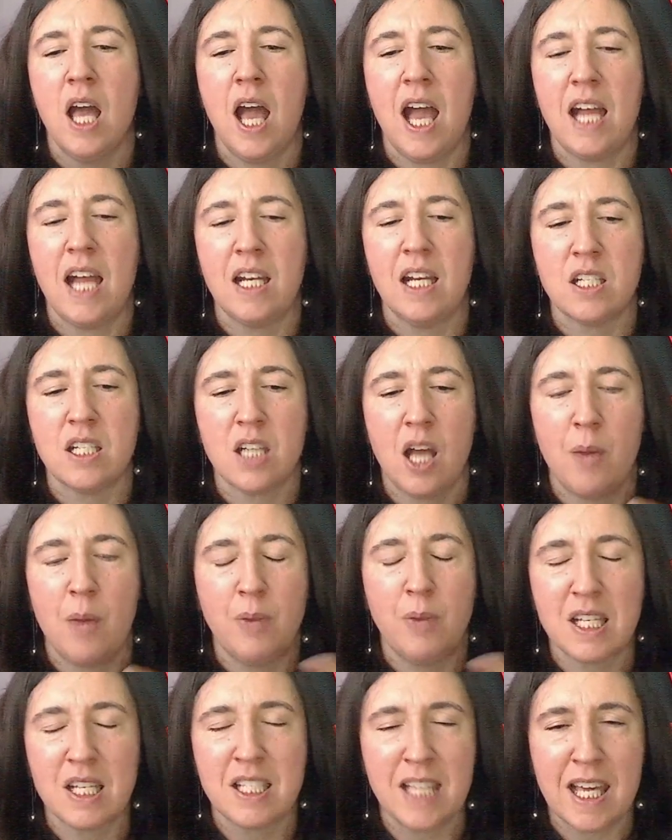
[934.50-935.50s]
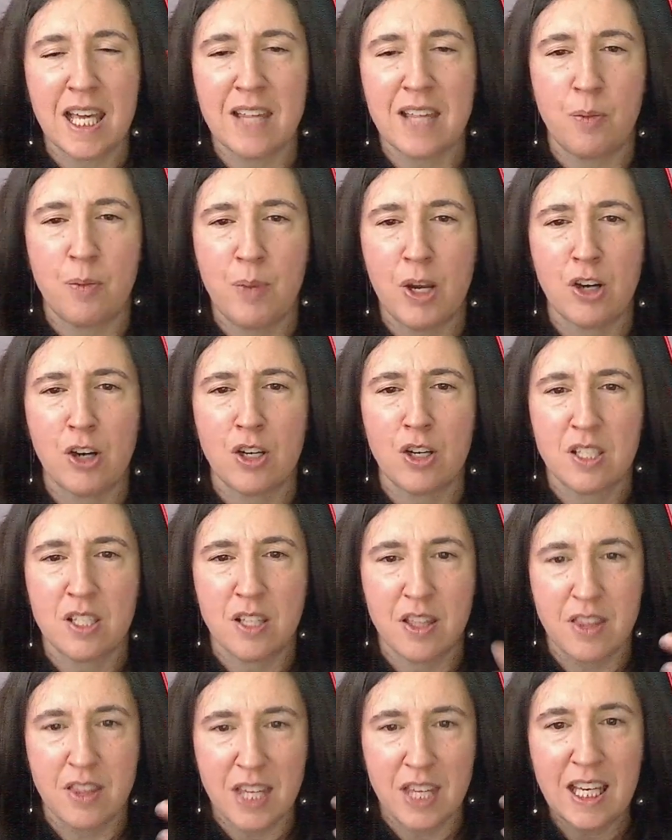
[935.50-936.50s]
And I'm not saying that parents
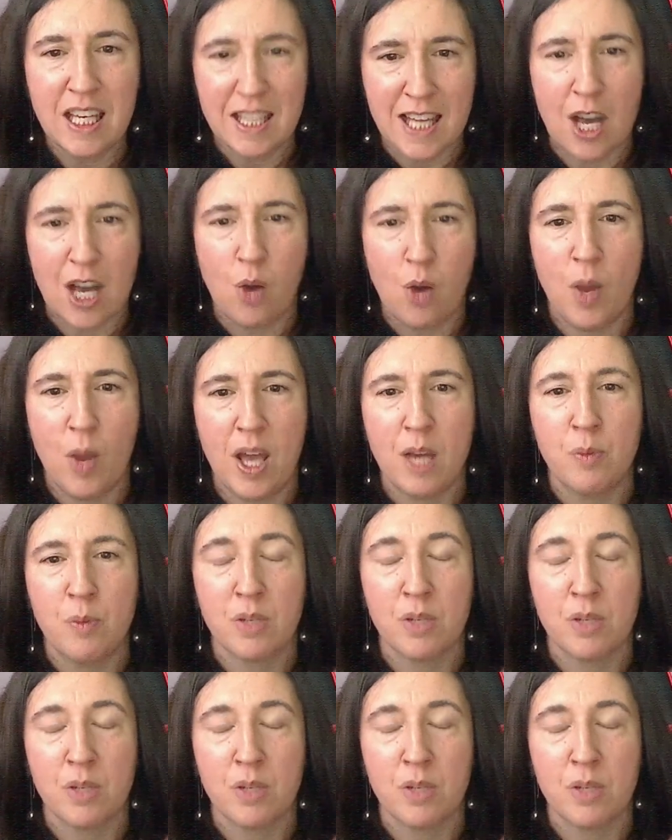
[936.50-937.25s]
think that way,